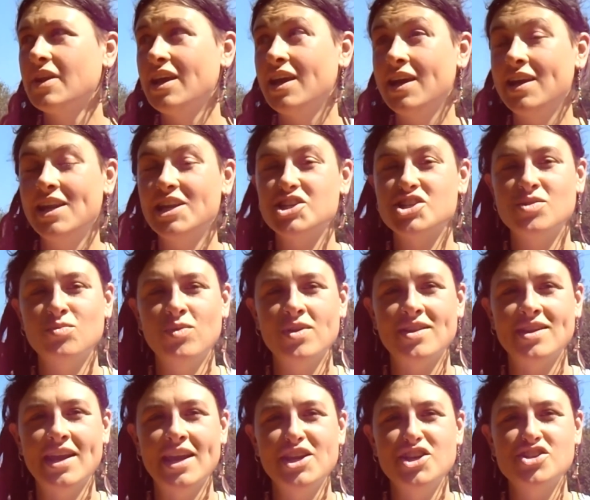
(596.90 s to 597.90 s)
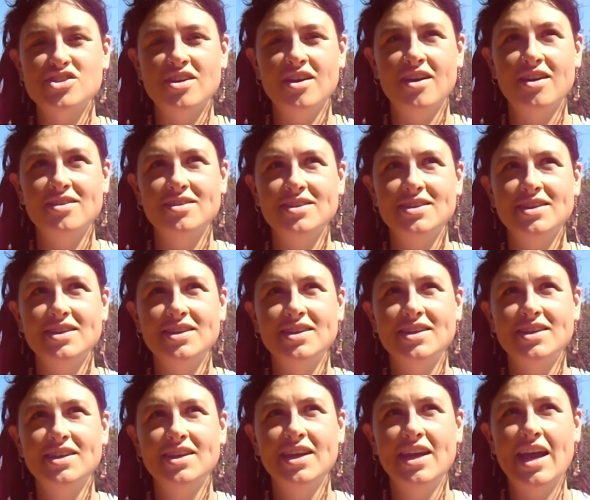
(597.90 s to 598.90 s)
connection with nature.
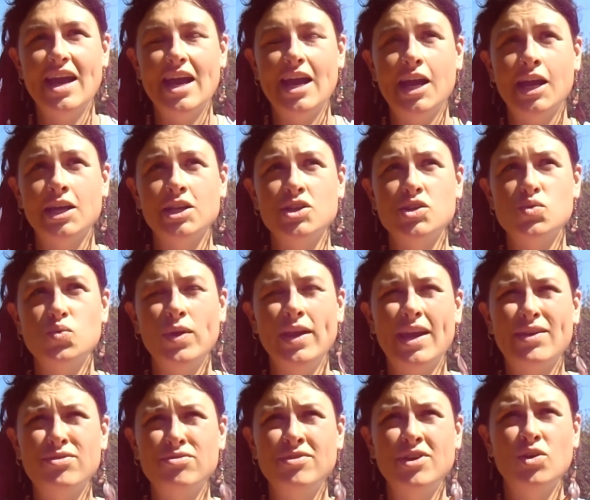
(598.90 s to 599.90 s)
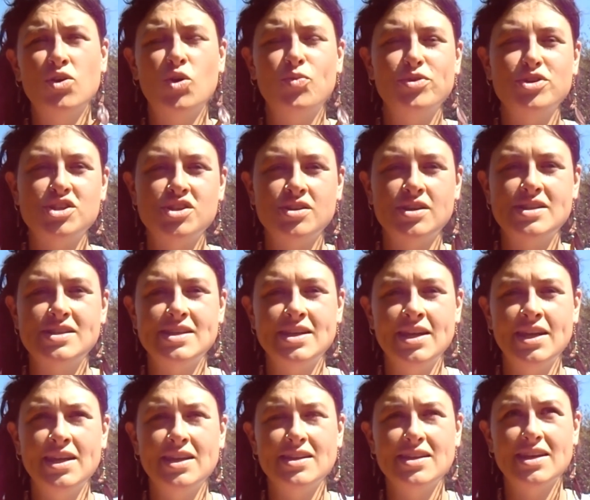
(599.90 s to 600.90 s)
And we have a real
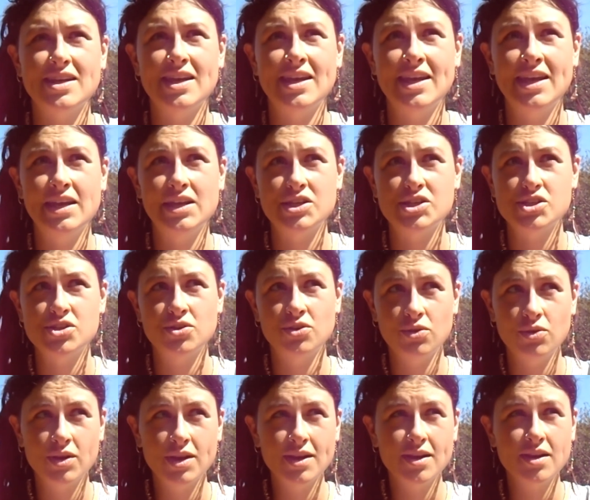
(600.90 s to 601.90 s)
opportunity here to